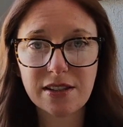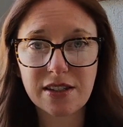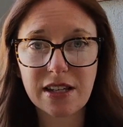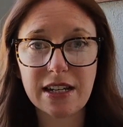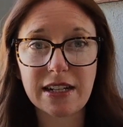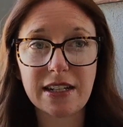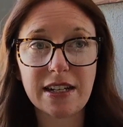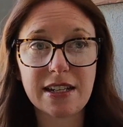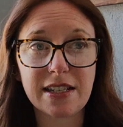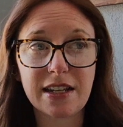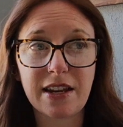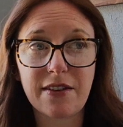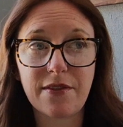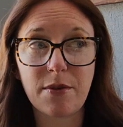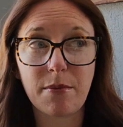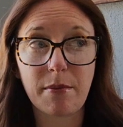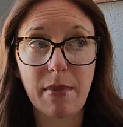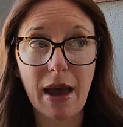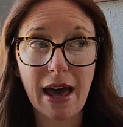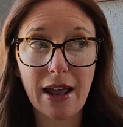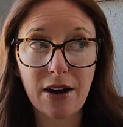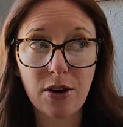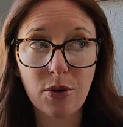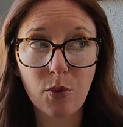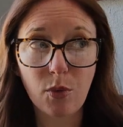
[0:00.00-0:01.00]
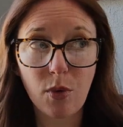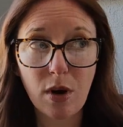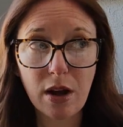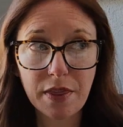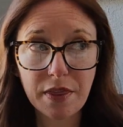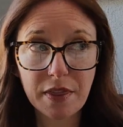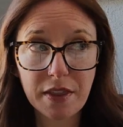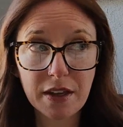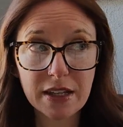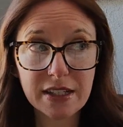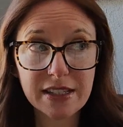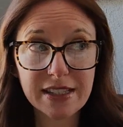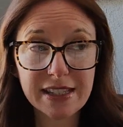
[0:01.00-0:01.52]
It doesn't even matter what
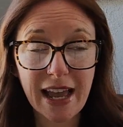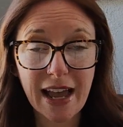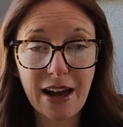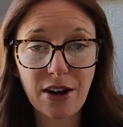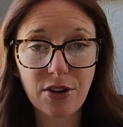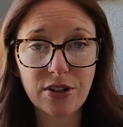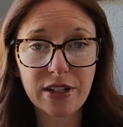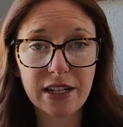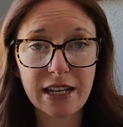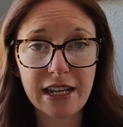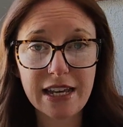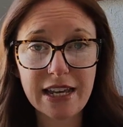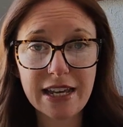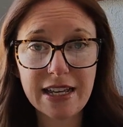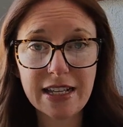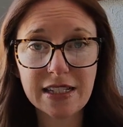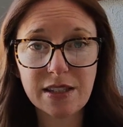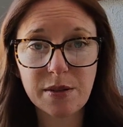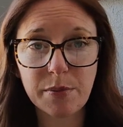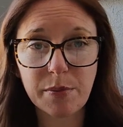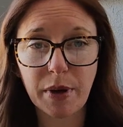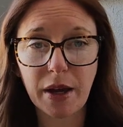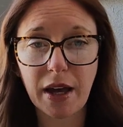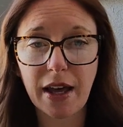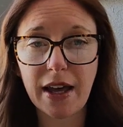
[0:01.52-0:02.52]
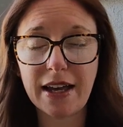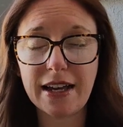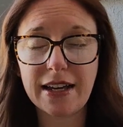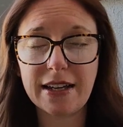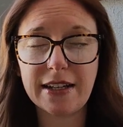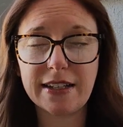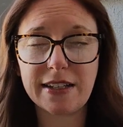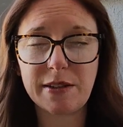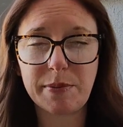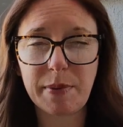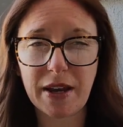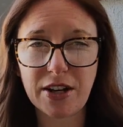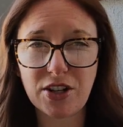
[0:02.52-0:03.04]
the sound is, but
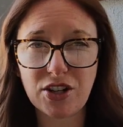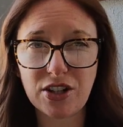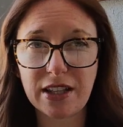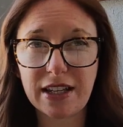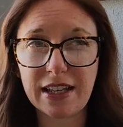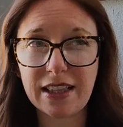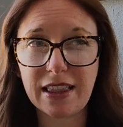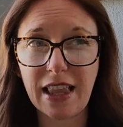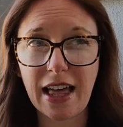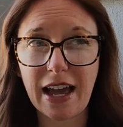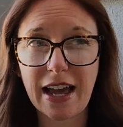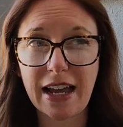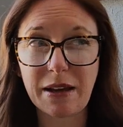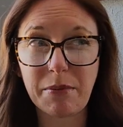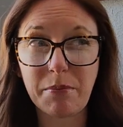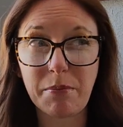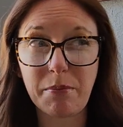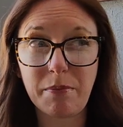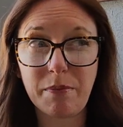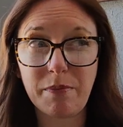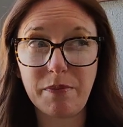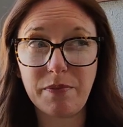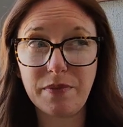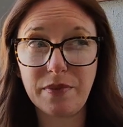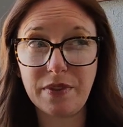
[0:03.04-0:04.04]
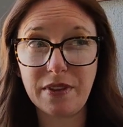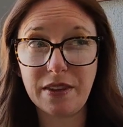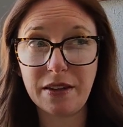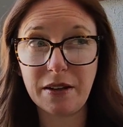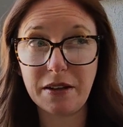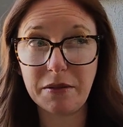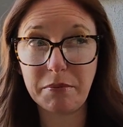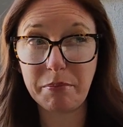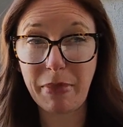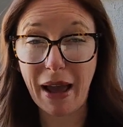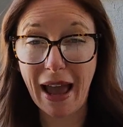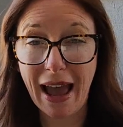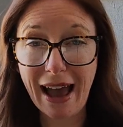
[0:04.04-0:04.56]
especially like
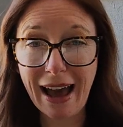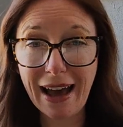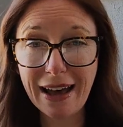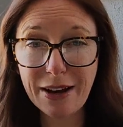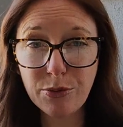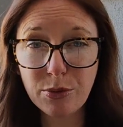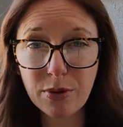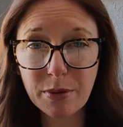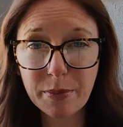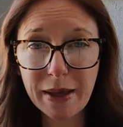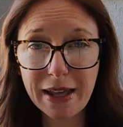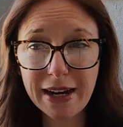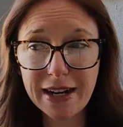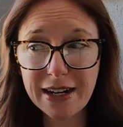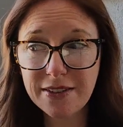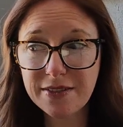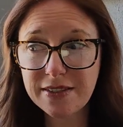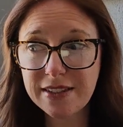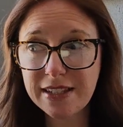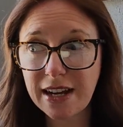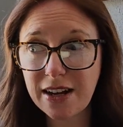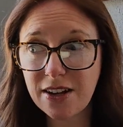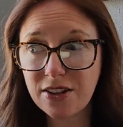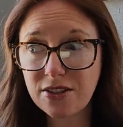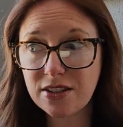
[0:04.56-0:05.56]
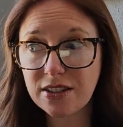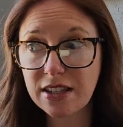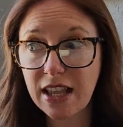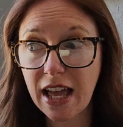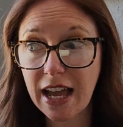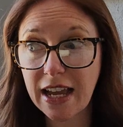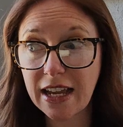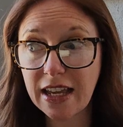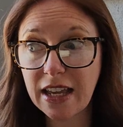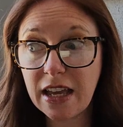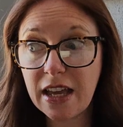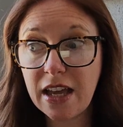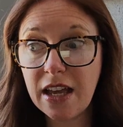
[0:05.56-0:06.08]
bad repetitive sounds, like